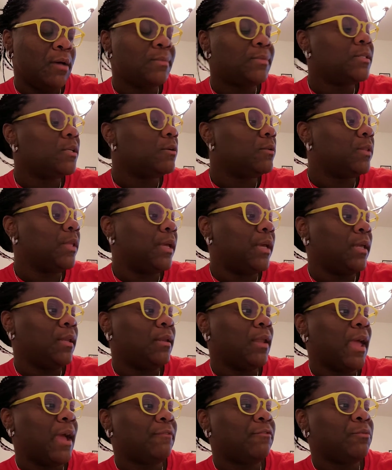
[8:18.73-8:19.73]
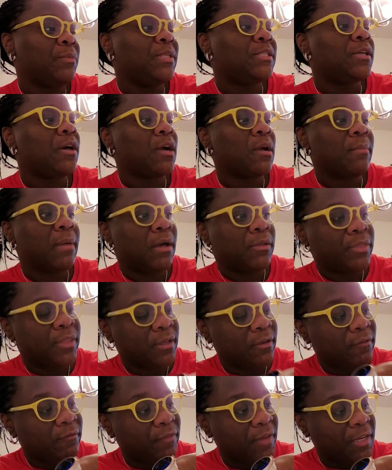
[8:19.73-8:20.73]
So then after we talk about
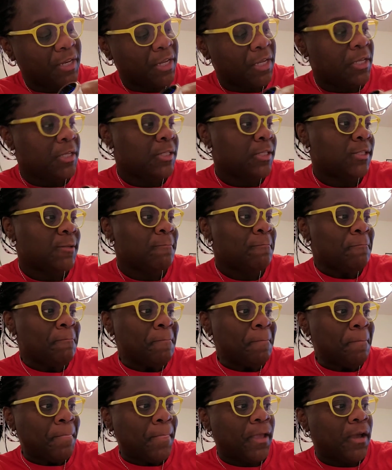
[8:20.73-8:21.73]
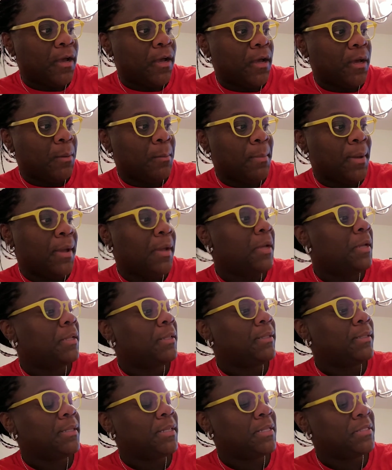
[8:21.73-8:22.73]
the fittings,
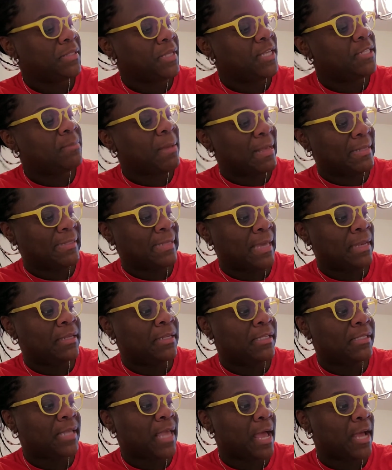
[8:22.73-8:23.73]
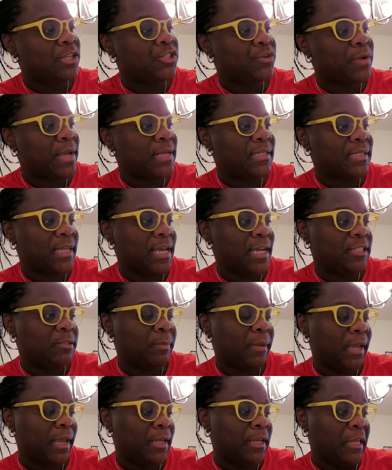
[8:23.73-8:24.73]
it says, by signing this contract /
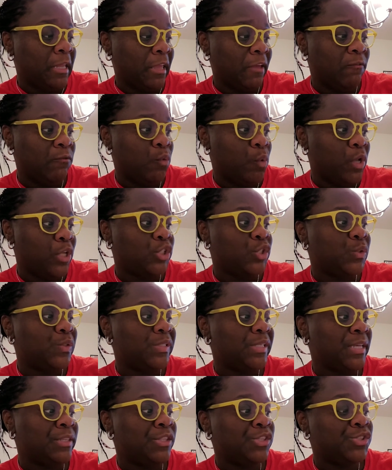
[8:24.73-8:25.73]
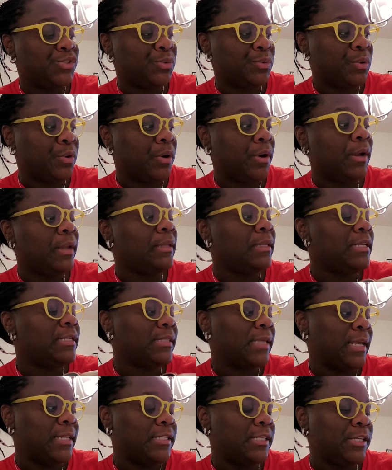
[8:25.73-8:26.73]
paying the invoice, you state that you are at least
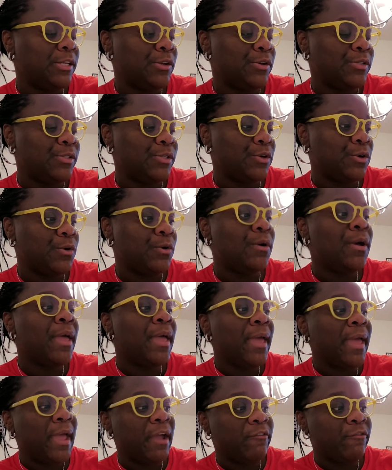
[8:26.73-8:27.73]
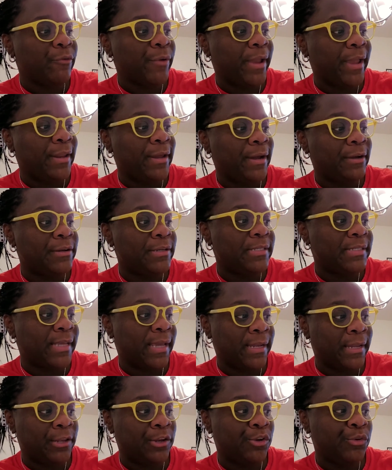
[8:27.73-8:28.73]
18 years old, have read,
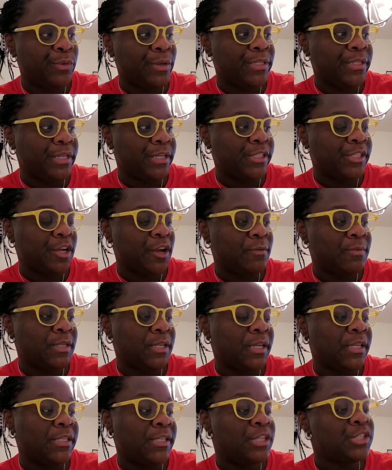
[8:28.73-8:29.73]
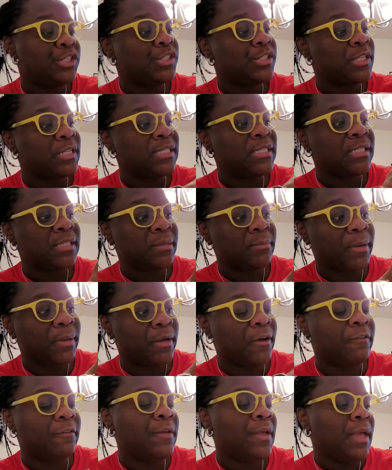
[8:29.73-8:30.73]
understand, and agree to the terms and conditions listed
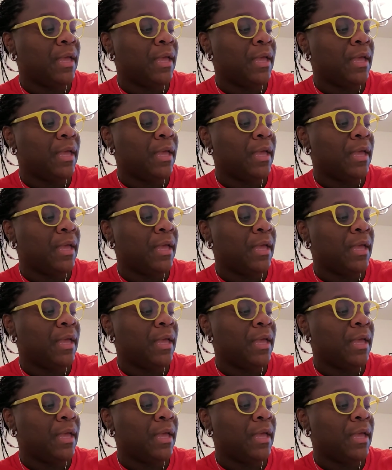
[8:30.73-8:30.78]
above.